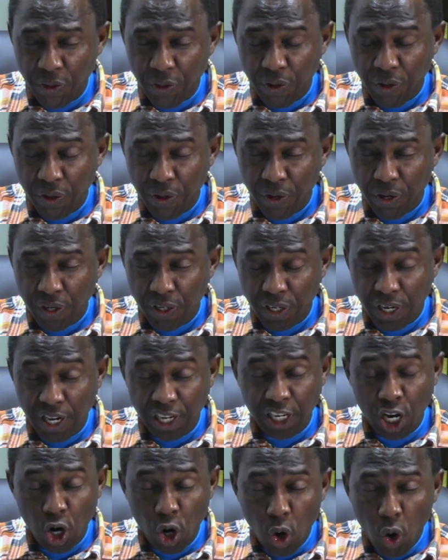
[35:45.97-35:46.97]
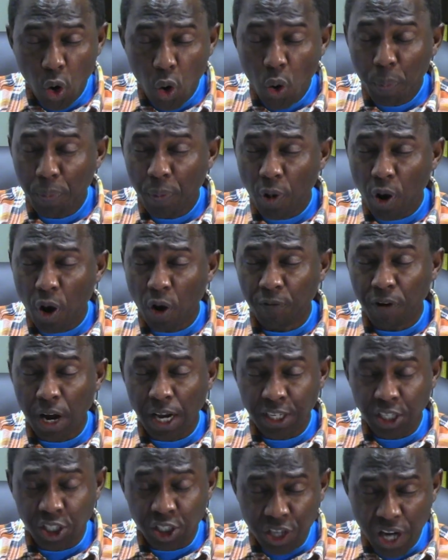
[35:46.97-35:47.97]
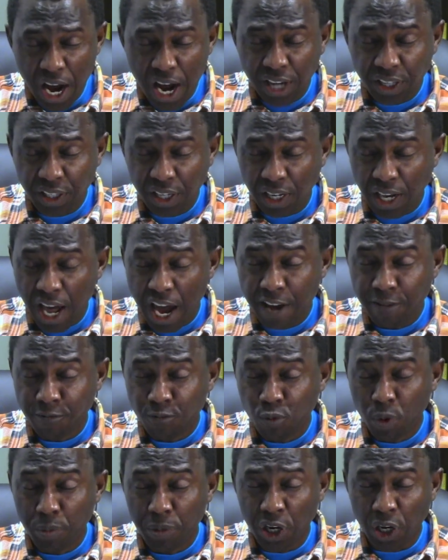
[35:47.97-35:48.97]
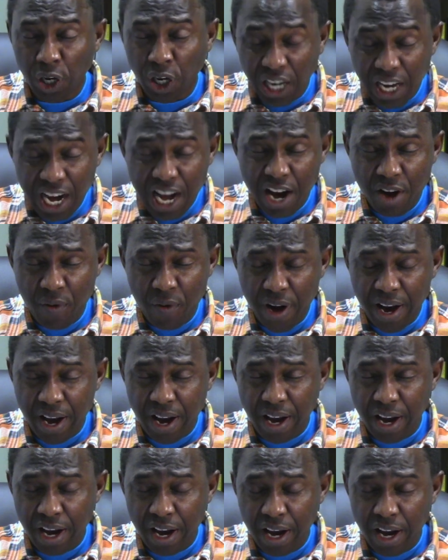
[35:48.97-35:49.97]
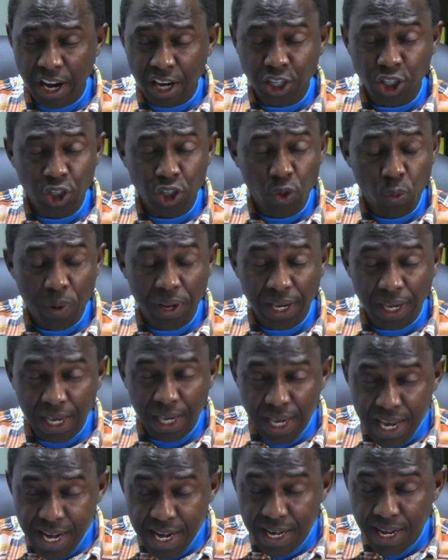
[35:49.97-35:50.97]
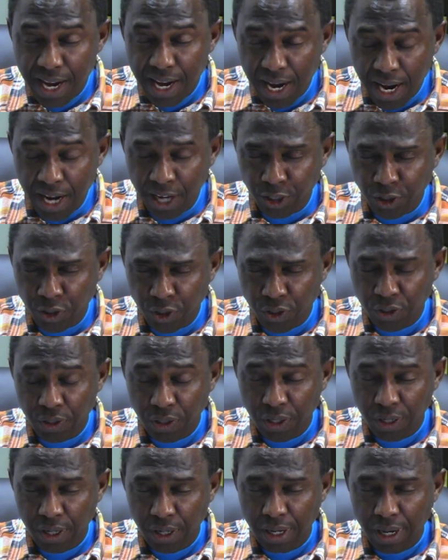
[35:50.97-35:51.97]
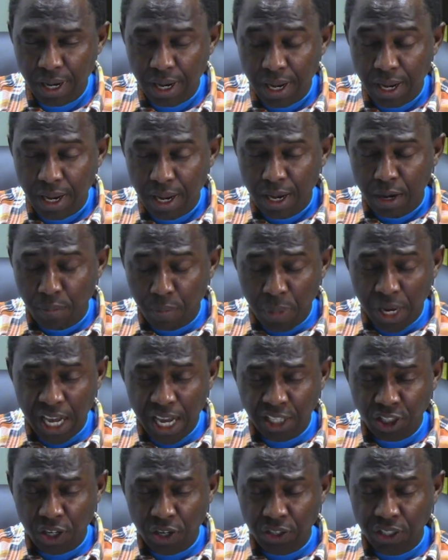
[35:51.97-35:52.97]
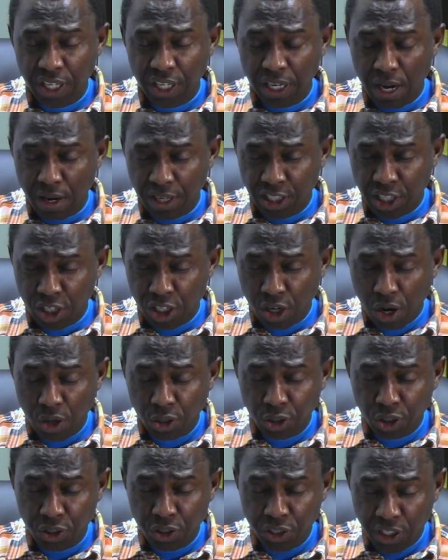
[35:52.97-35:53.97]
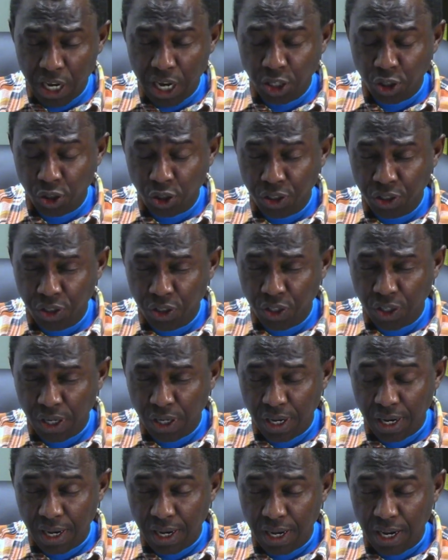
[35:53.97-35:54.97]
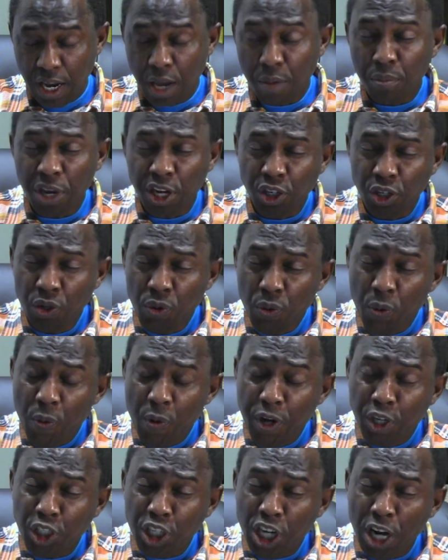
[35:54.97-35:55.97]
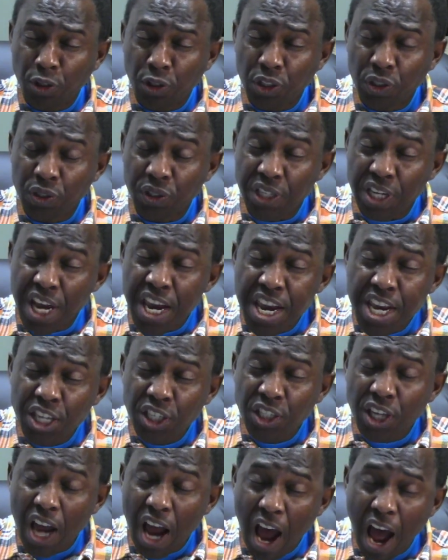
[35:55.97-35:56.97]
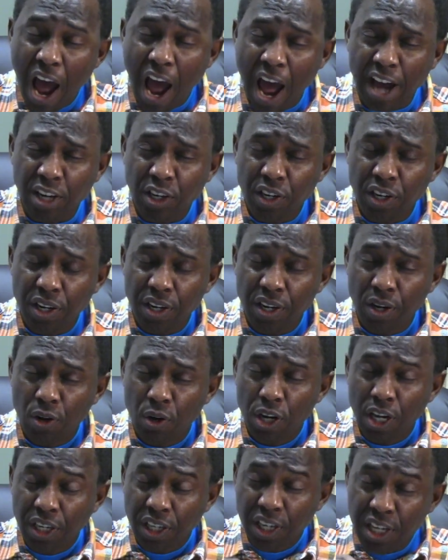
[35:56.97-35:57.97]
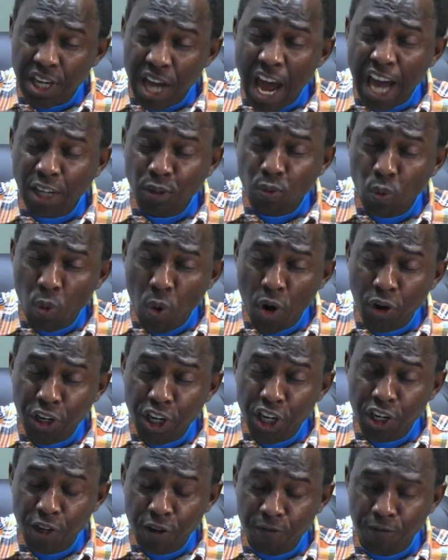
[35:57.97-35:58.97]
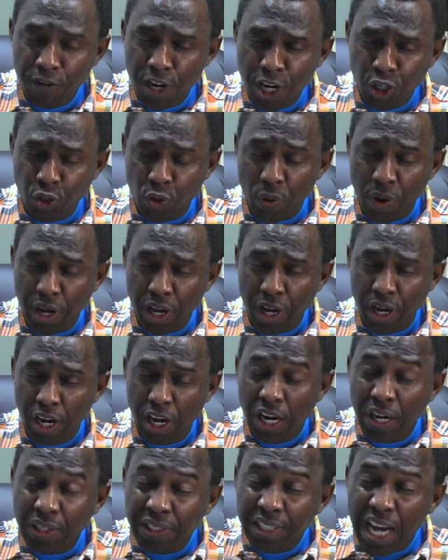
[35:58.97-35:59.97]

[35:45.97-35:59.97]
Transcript: that the hope of our eternal life will be clearer and you will lead us. Bless us in our discussion sessions and may you reach out to this heart, that one individual or that